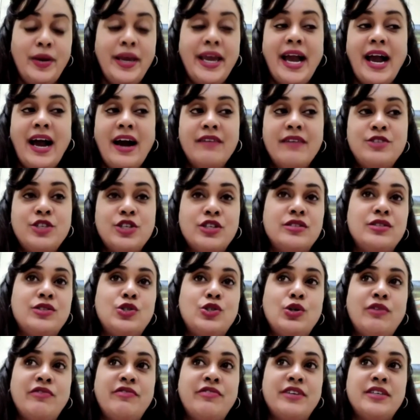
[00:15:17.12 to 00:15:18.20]
We have
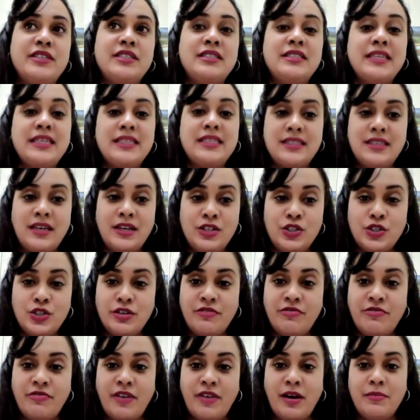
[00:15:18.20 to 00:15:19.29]
just over six
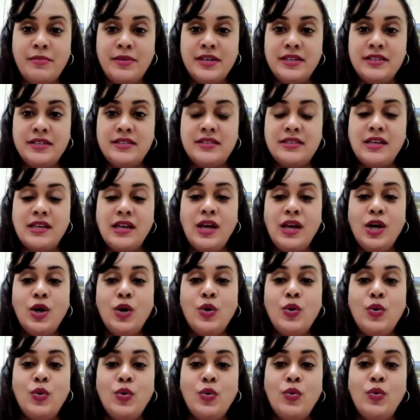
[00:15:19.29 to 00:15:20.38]
hundred farmers
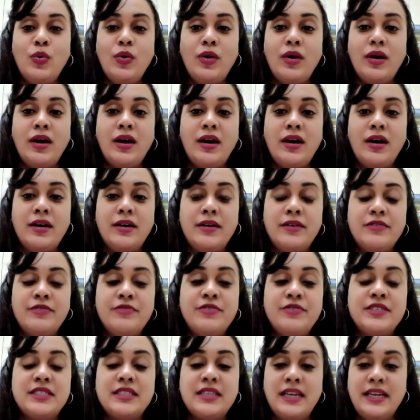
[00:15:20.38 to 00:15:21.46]
who uh,
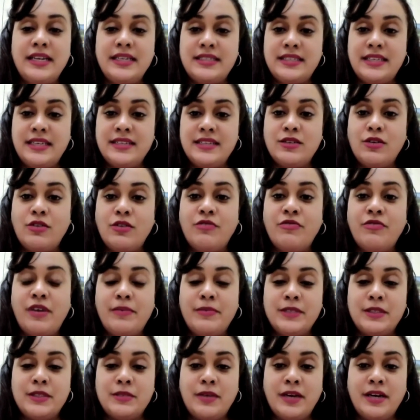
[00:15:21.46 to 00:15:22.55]
facilitate our
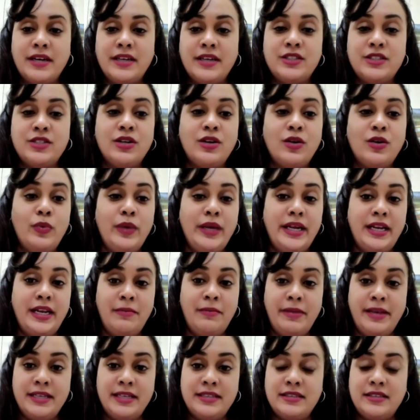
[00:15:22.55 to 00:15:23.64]
farmers markets on a
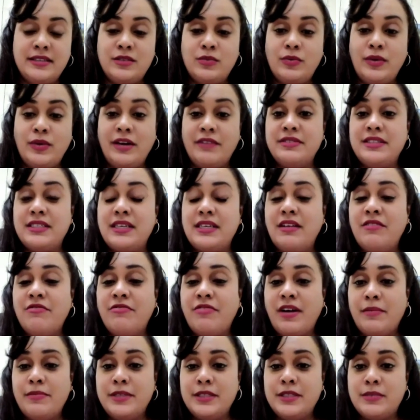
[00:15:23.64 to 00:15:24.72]
weekly basis. We have ten
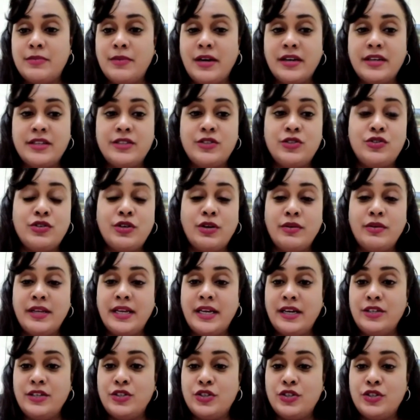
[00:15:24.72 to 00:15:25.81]
farmers markets throughout the
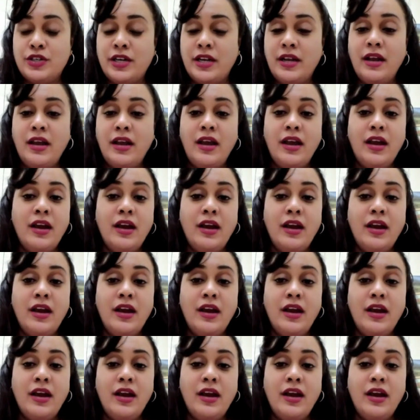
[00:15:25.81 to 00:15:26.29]
country,